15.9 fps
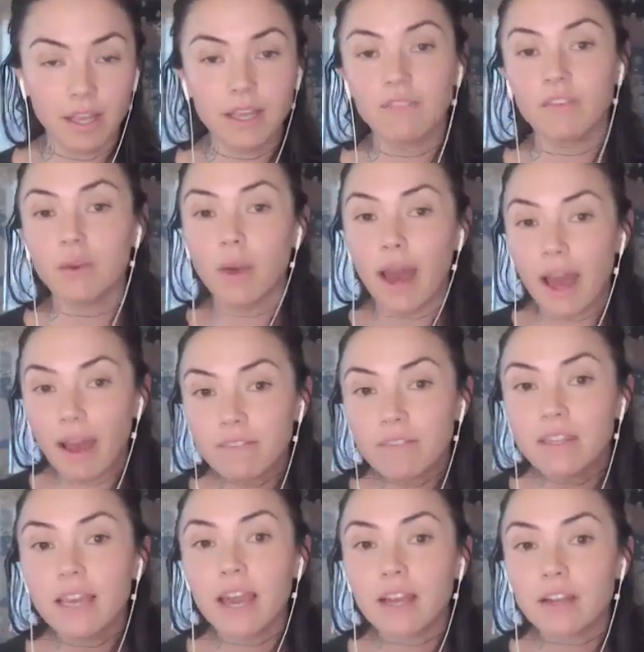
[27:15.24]
Right? If you
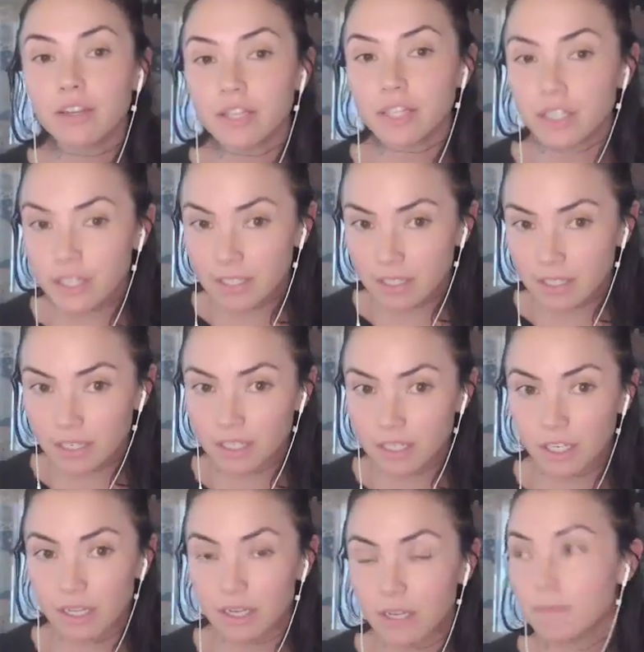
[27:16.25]
have the accurate
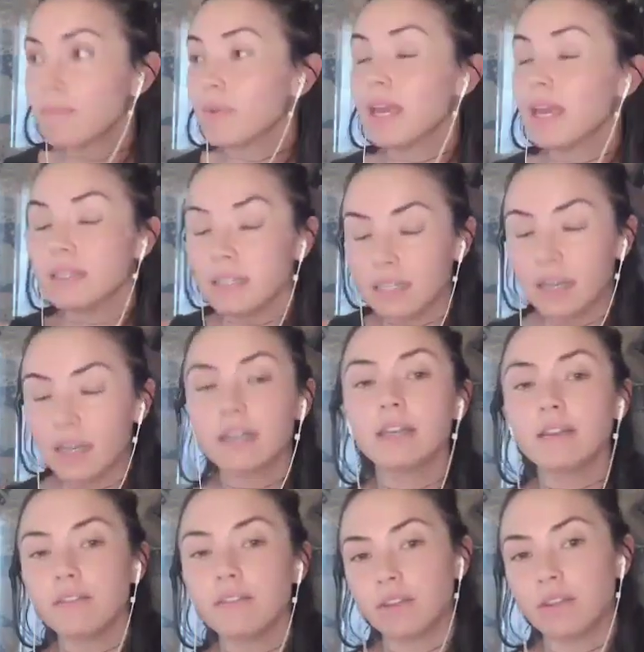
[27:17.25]
distinction, it's not
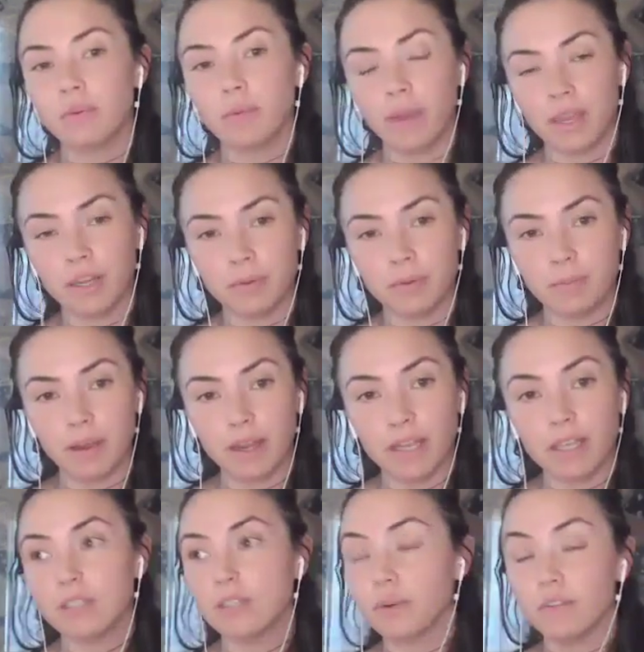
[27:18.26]
going to feel that way in your
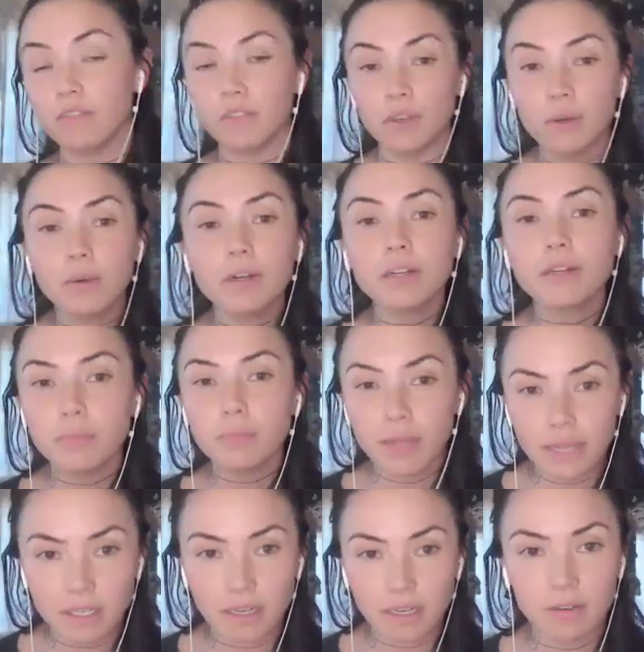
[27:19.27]
body. So if you are in
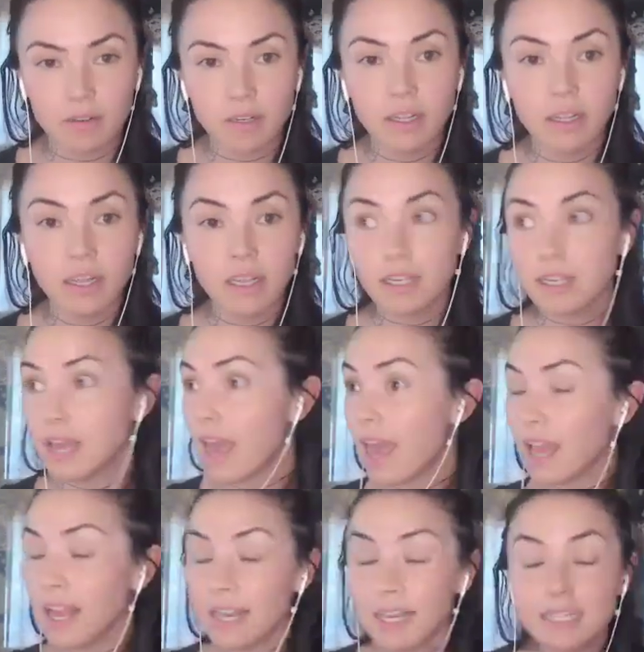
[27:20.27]
breakdown,
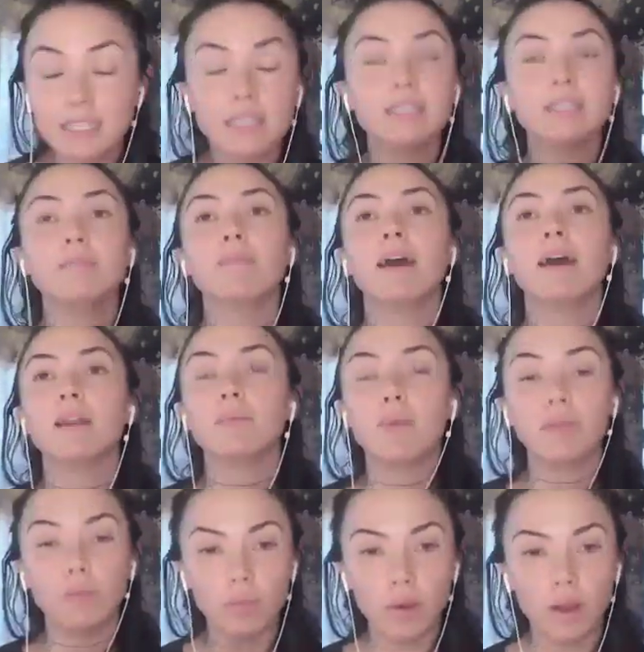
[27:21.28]
doesn't matter
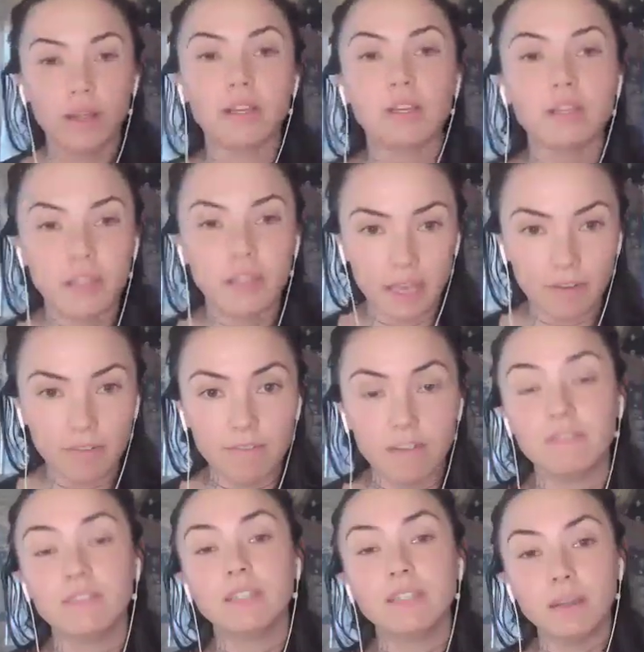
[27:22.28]
with what in your life,
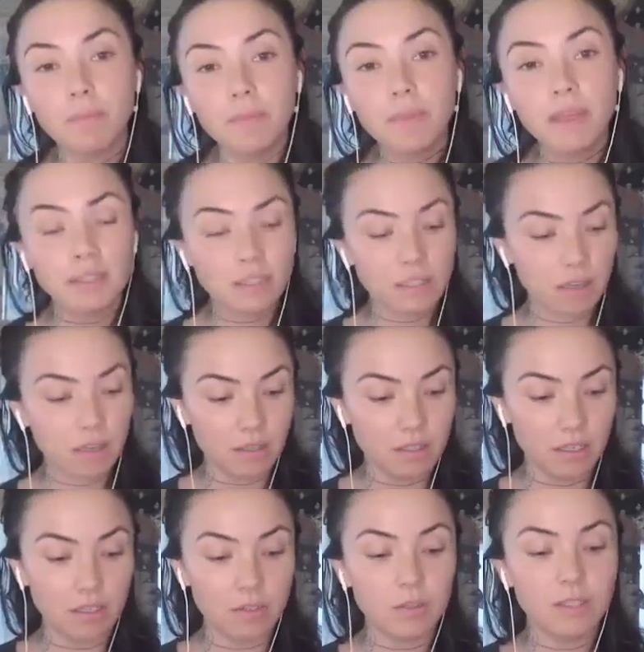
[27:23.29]
if something is
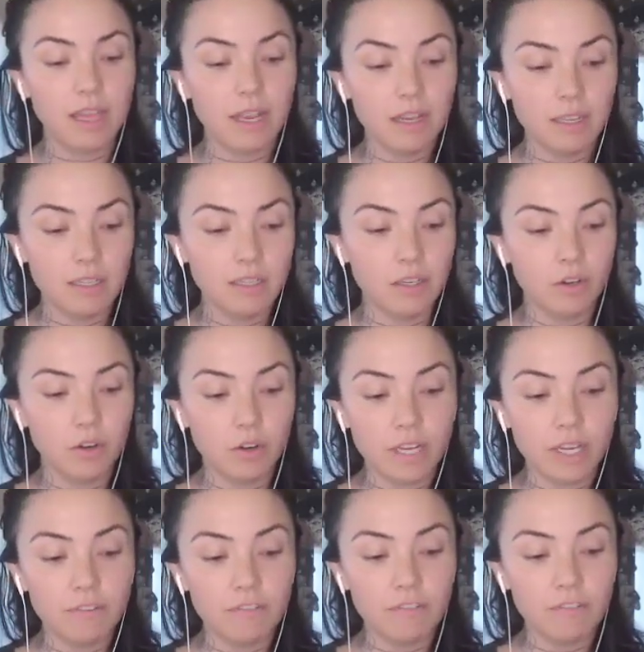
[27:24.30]
causing you sadness,
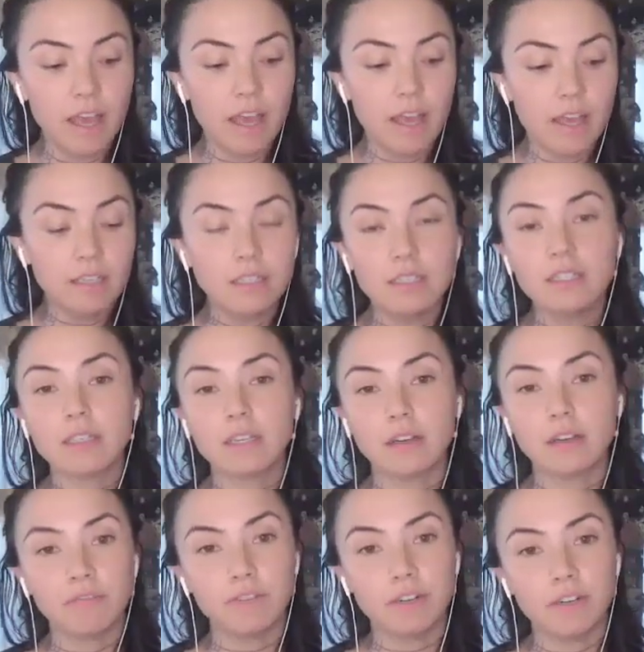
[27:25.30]
grief,
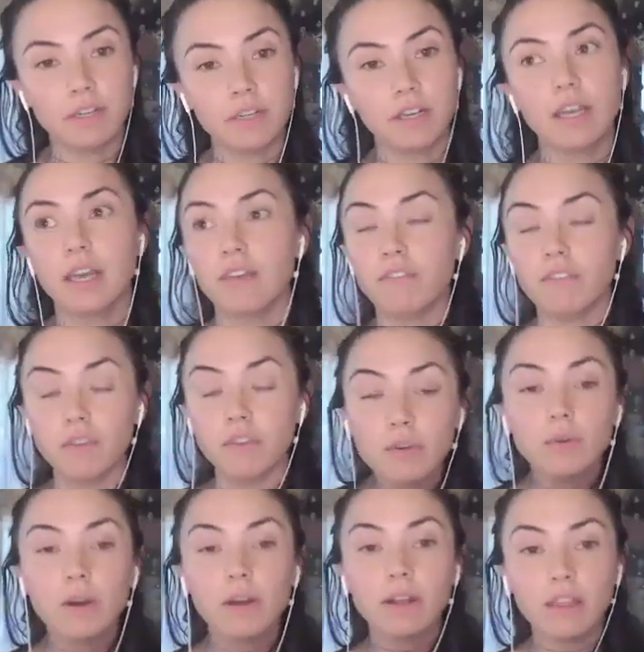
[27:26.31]
discomfort, if
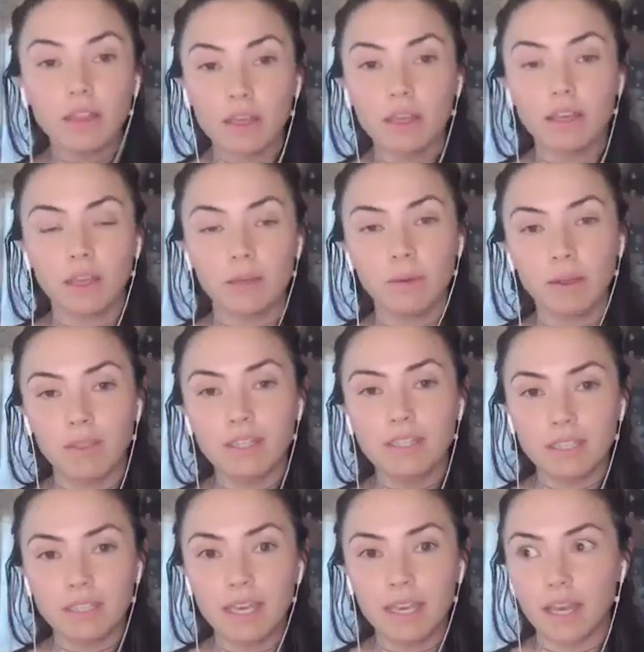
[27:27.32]
you are thinking about
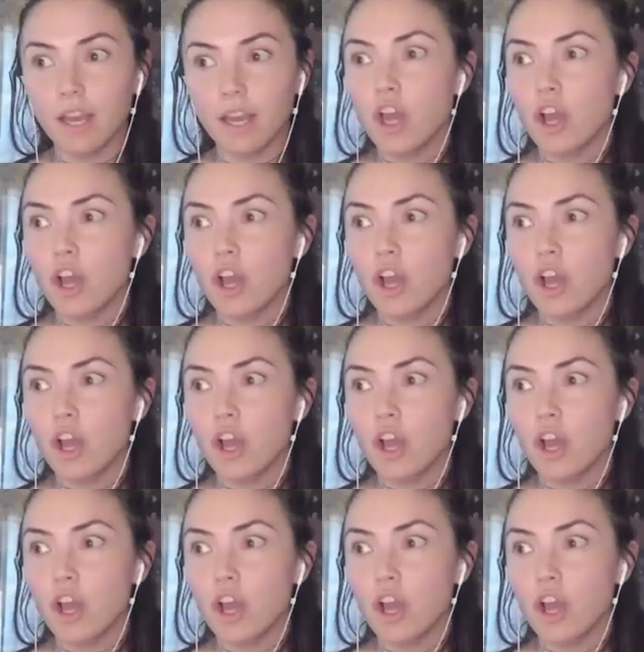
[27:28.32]
this thing,